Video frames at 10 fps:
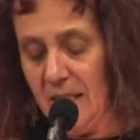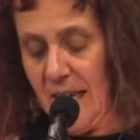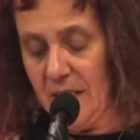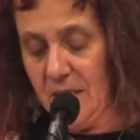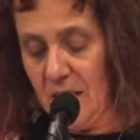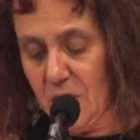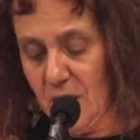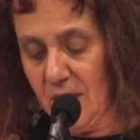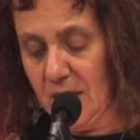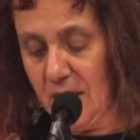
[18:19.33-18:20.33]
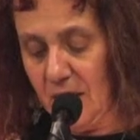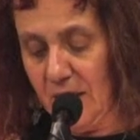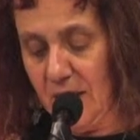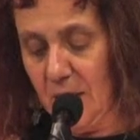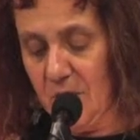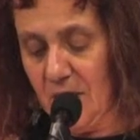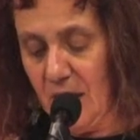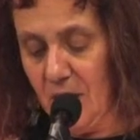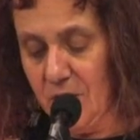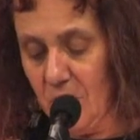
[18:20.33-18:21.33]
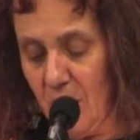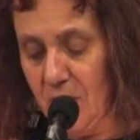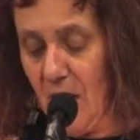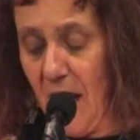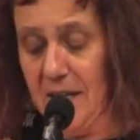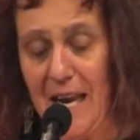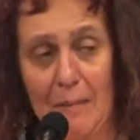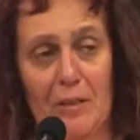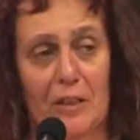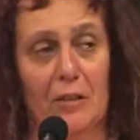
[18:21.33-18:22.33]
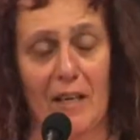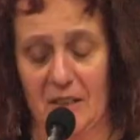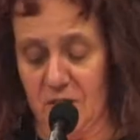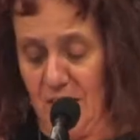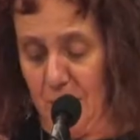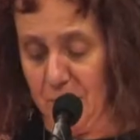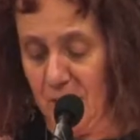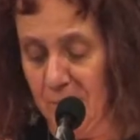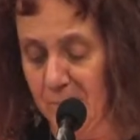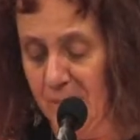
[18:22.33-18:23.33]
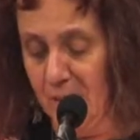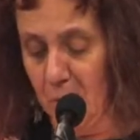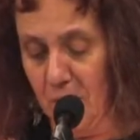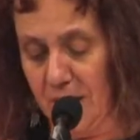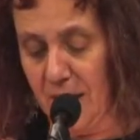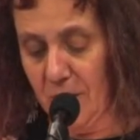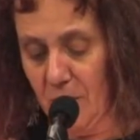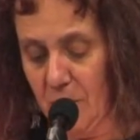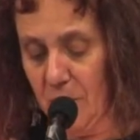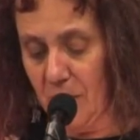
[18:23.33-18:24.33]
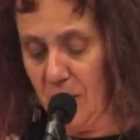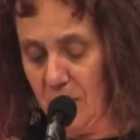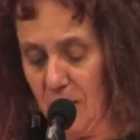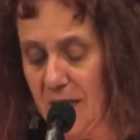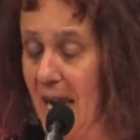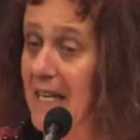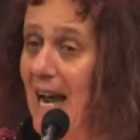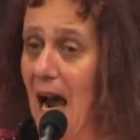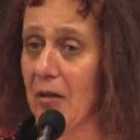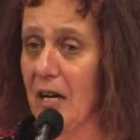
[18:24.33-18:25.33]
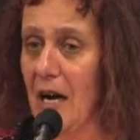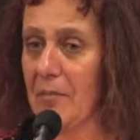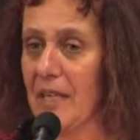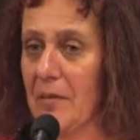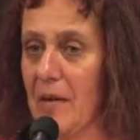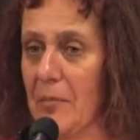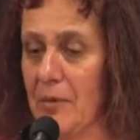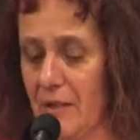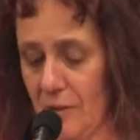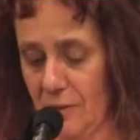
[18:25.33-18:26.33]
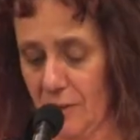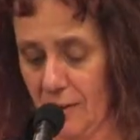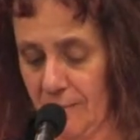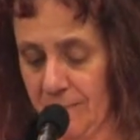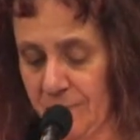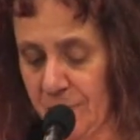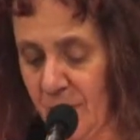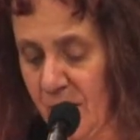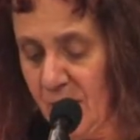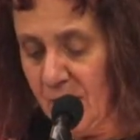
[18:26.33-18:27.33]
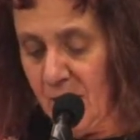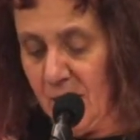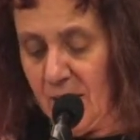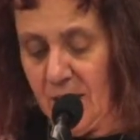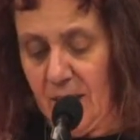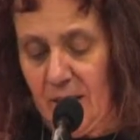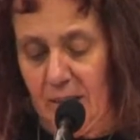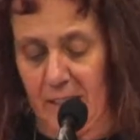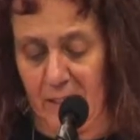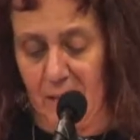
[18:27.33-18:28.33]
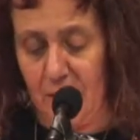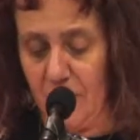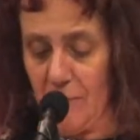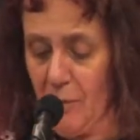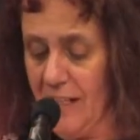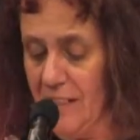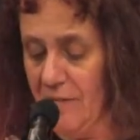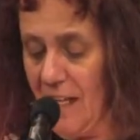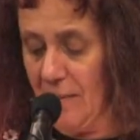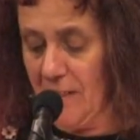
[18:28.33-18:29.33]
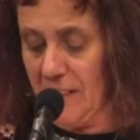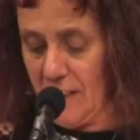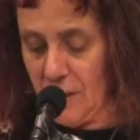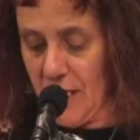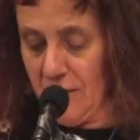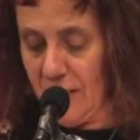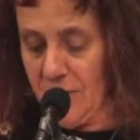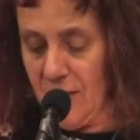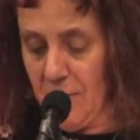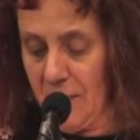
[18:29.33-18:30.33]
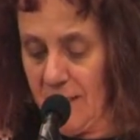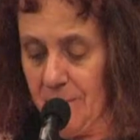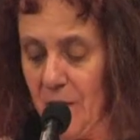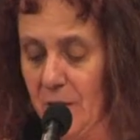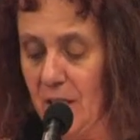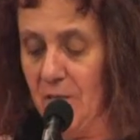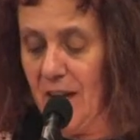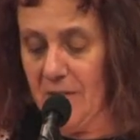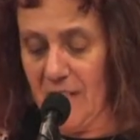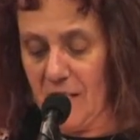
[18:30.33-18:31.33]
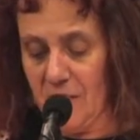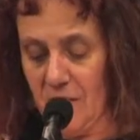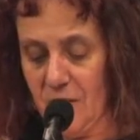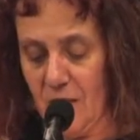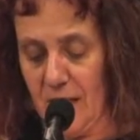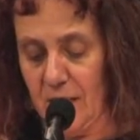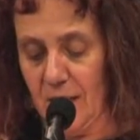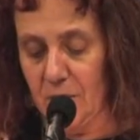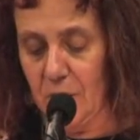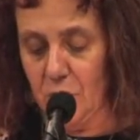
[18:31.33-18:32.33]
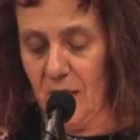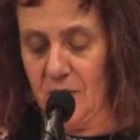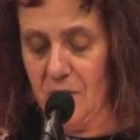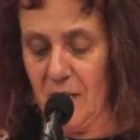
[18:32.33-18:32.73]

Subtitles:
and additionally declared themselves, quote, unable to accept the working group or, quote, any outcome it may produce. In another important development in the General Assembly, 35 nations signed onto a joint